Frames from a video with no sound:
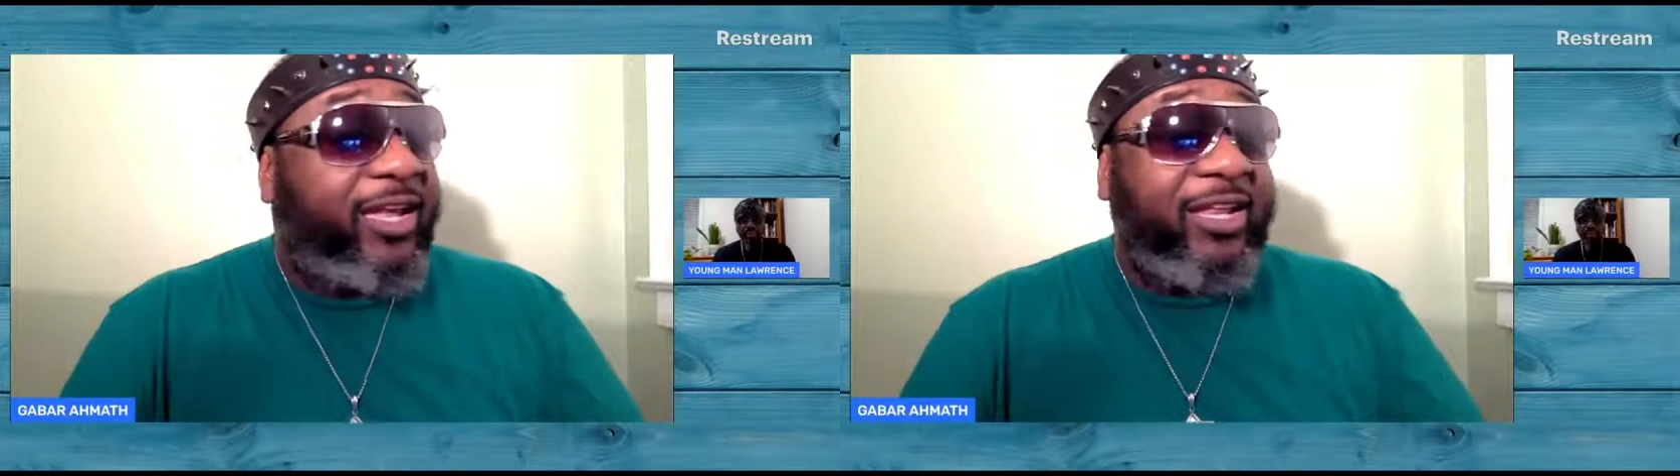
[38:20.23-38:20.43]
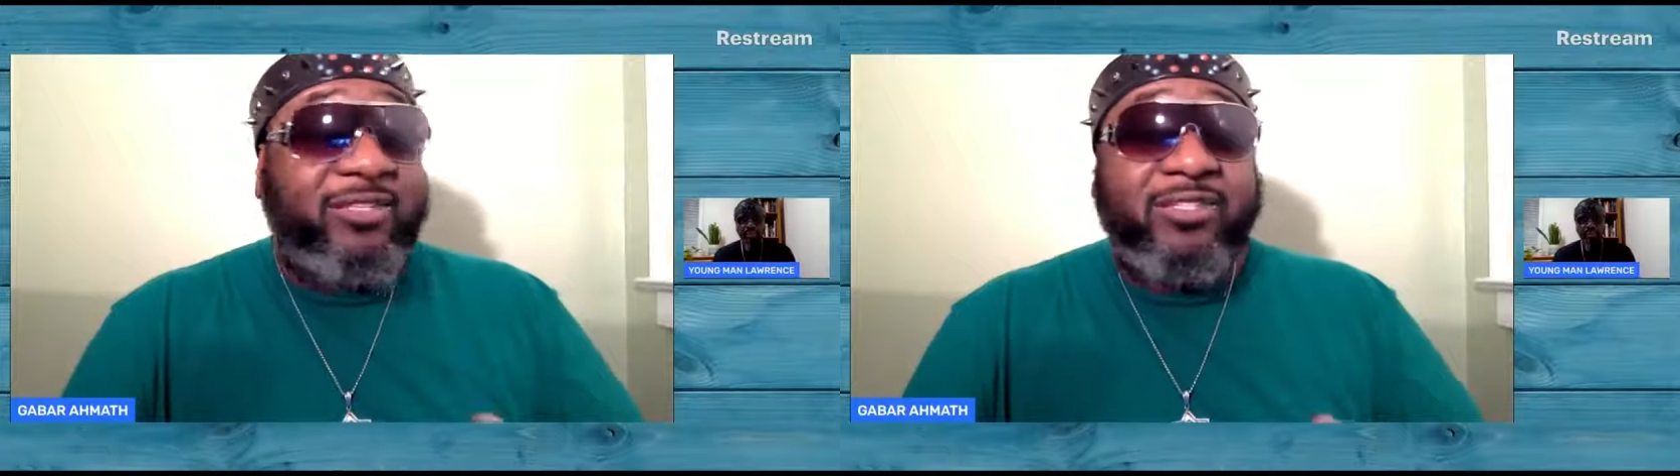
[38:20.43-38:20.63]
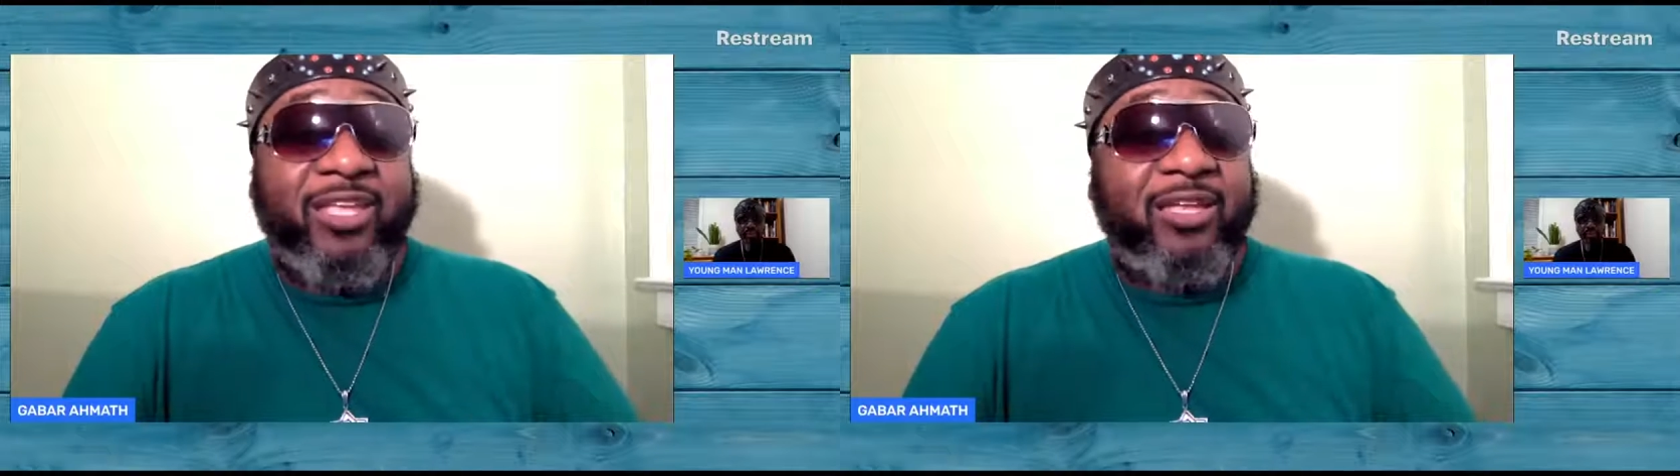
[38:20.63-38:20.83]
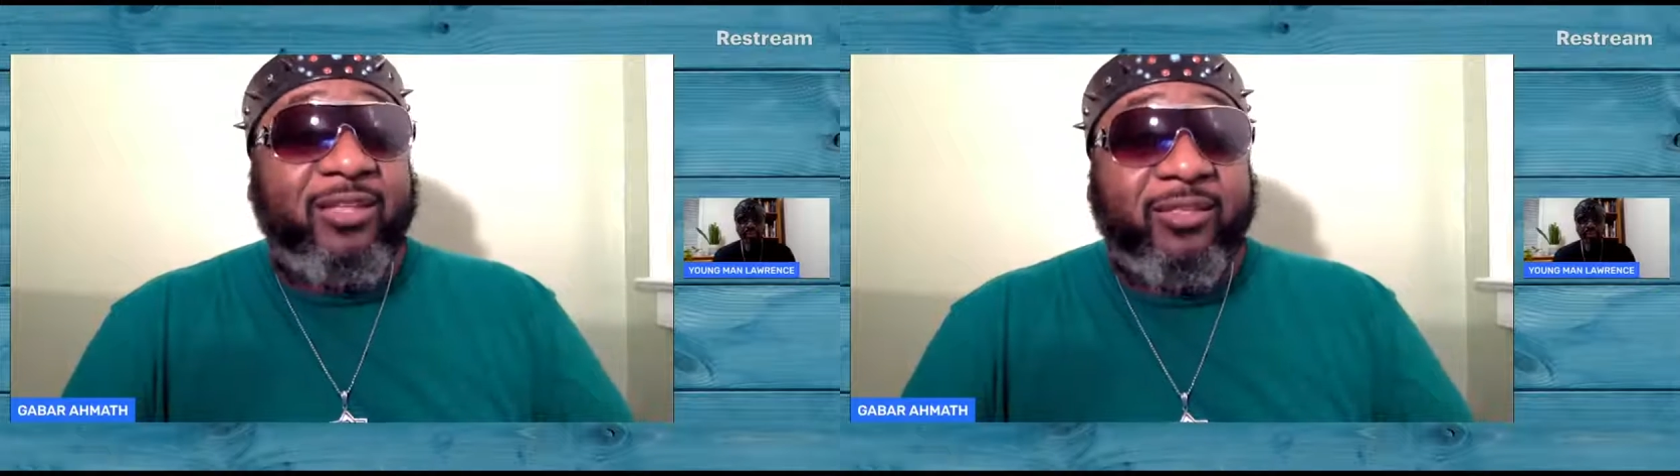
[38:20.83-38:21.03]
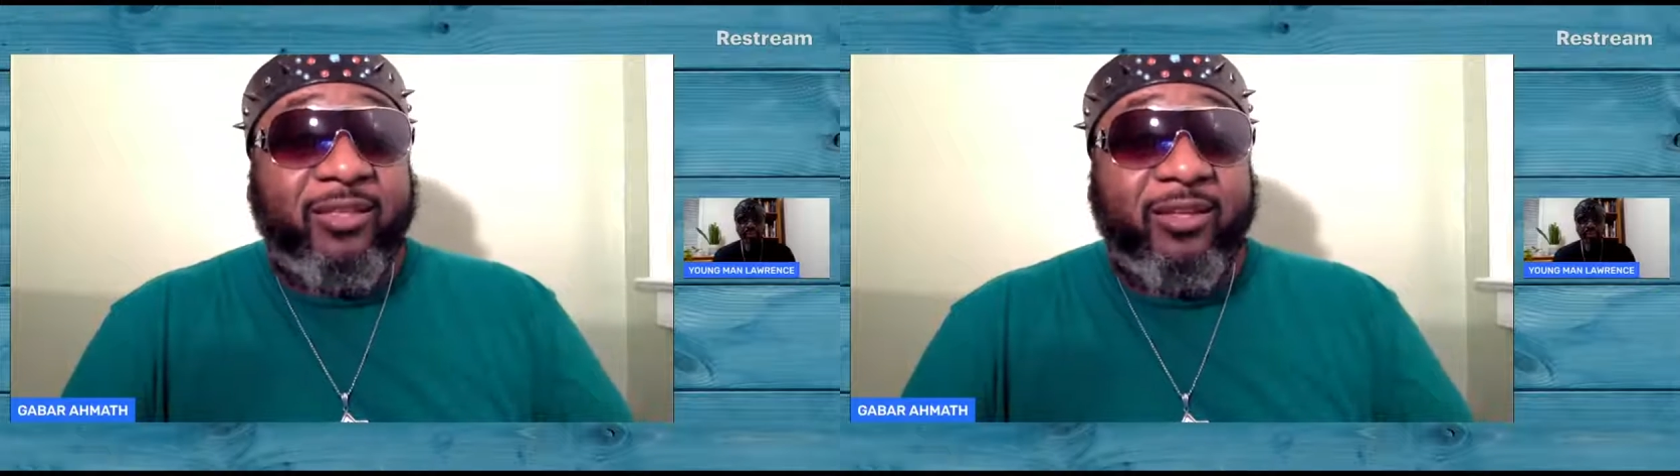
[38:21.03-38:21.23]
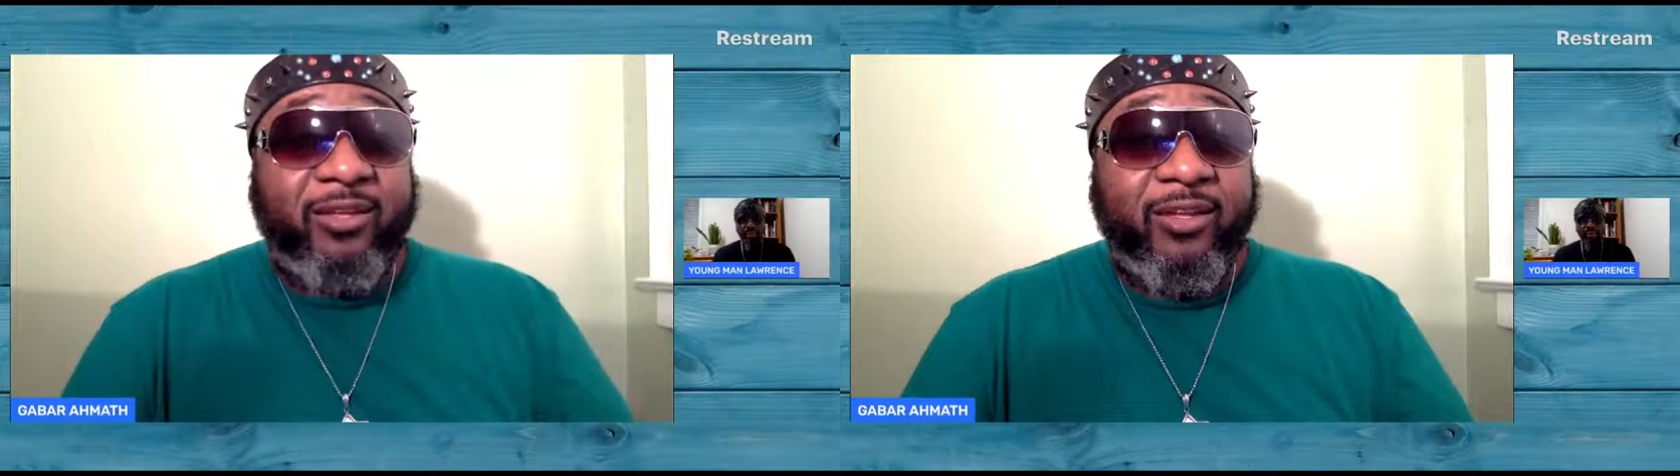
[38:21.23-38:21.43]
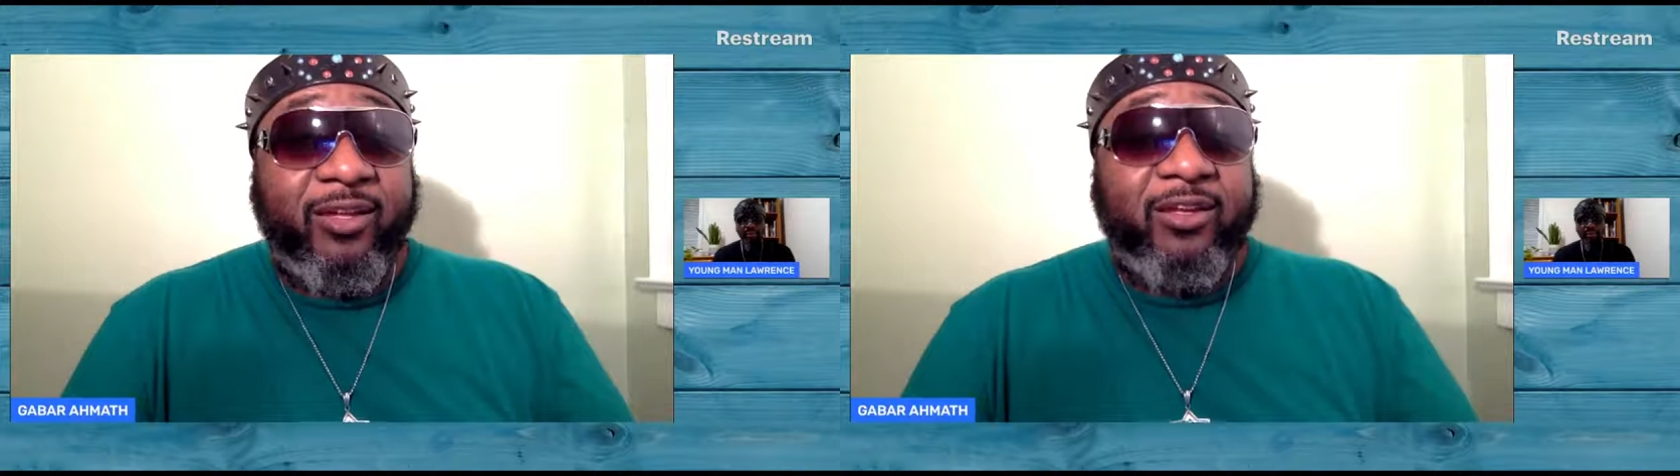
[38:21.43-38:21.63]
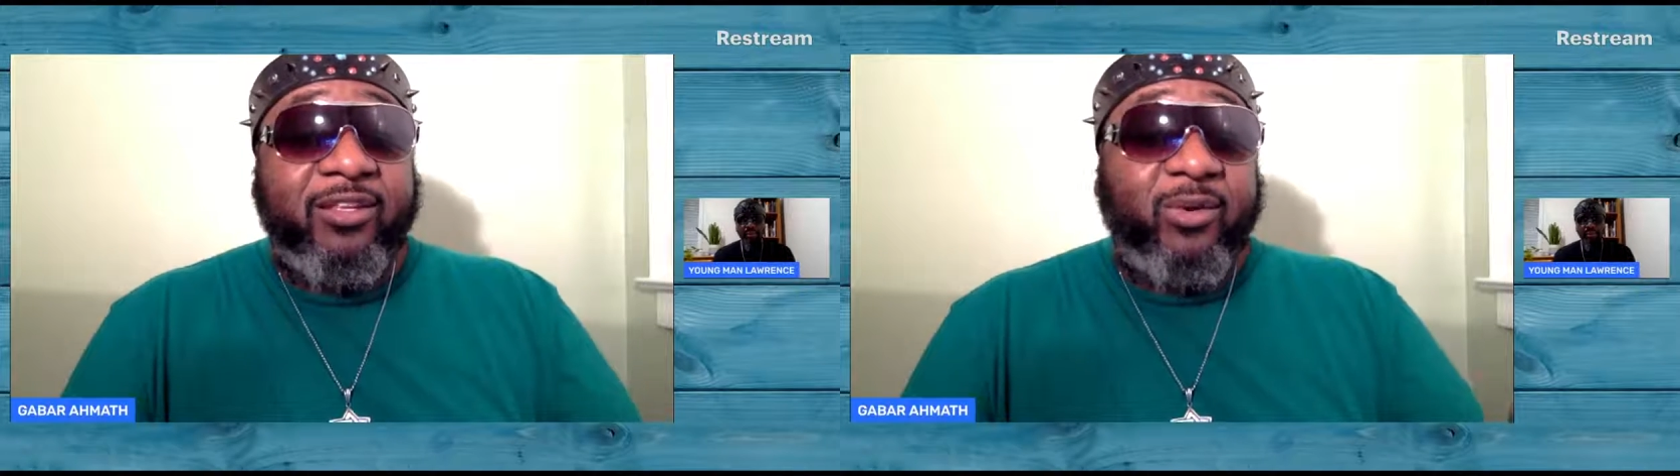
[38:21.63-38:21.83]
He doesn't say anything.
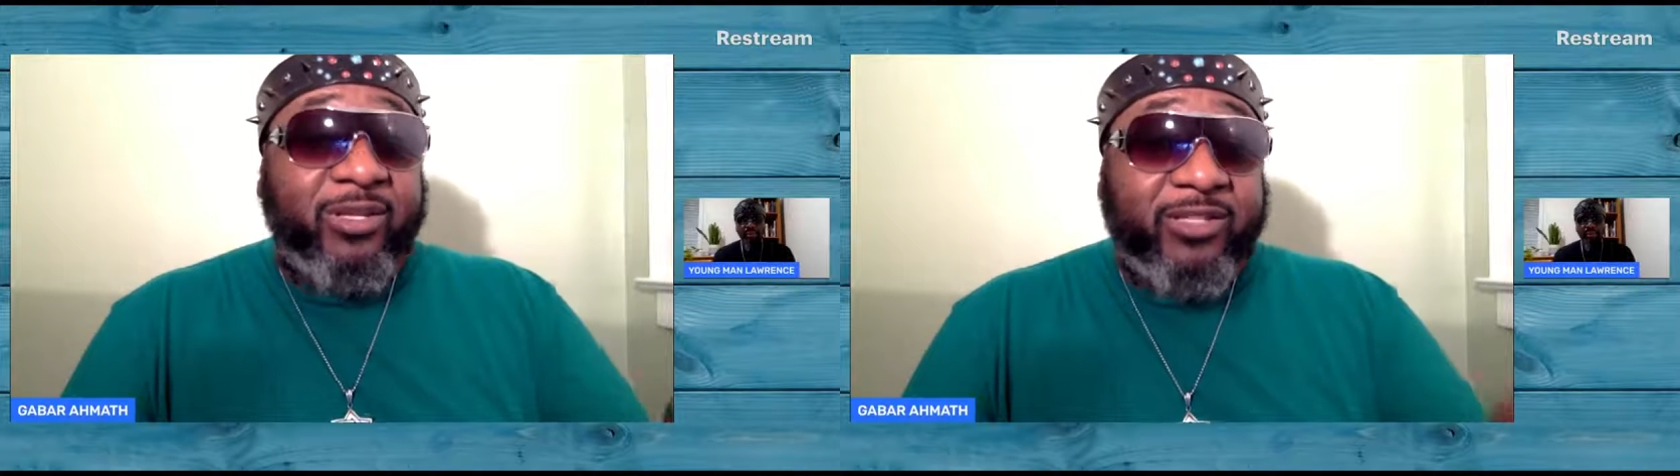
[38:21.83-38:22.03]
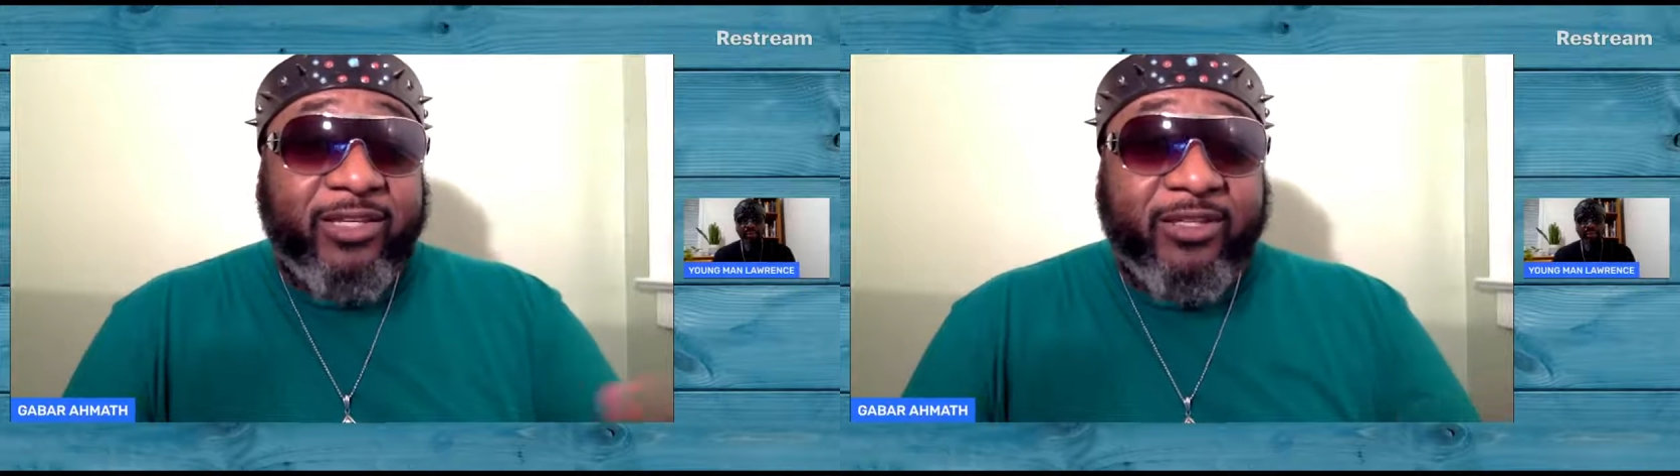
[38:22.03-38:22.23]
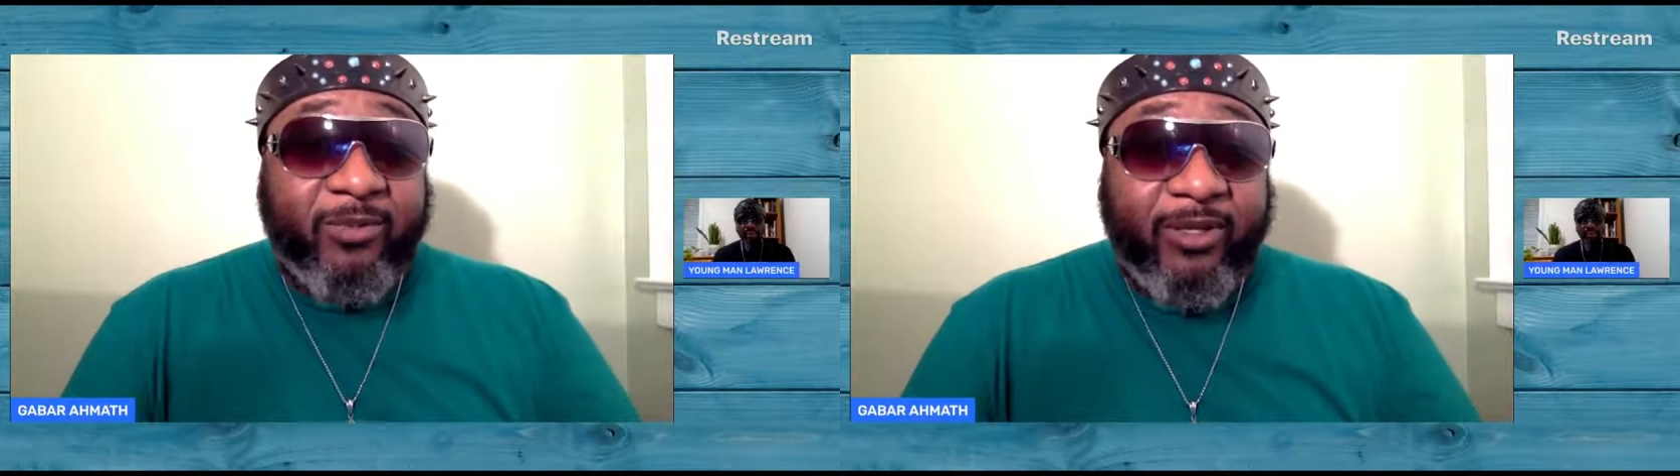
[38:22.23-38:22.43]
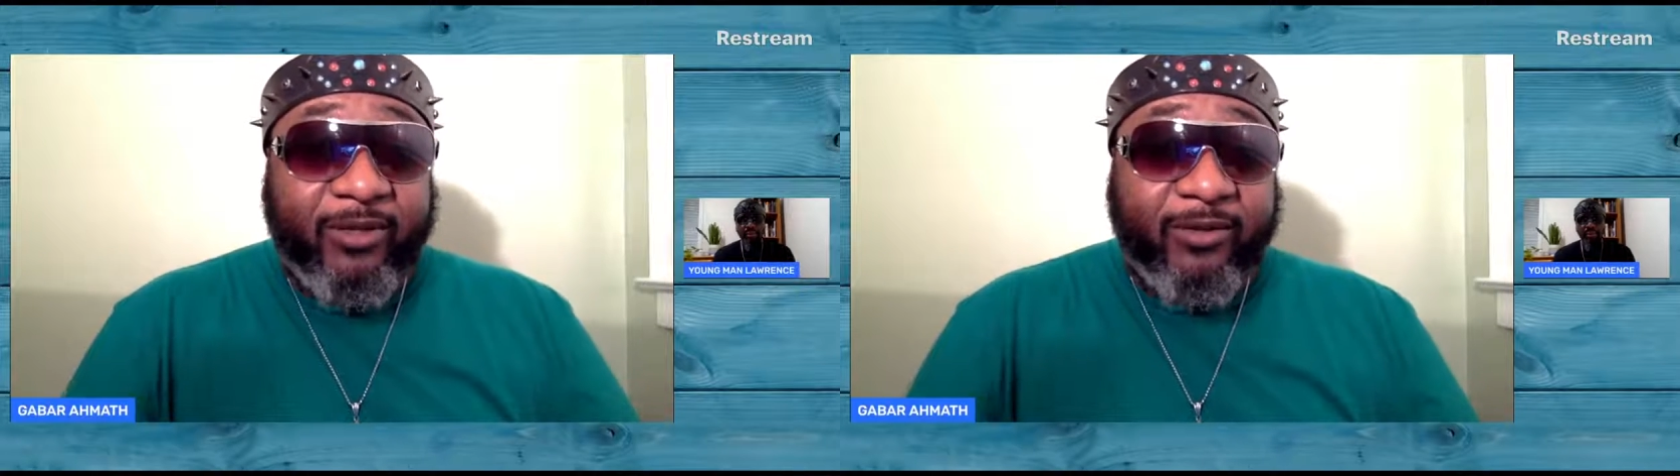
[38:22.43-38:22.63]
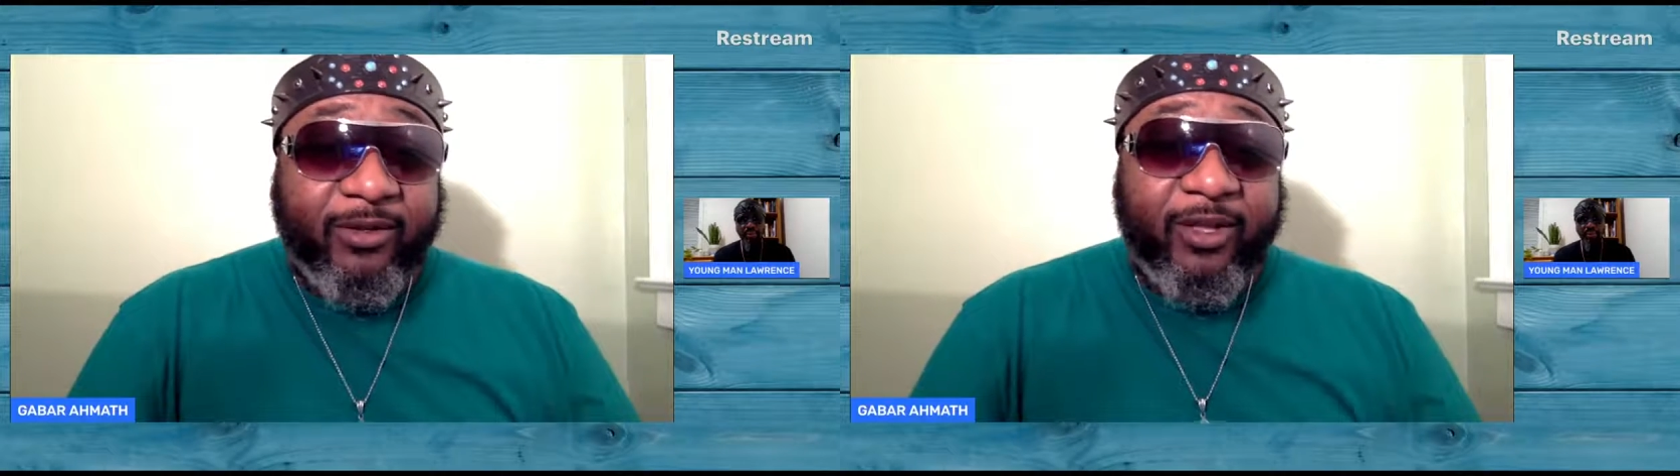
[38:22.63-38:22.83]
You know what he says to me?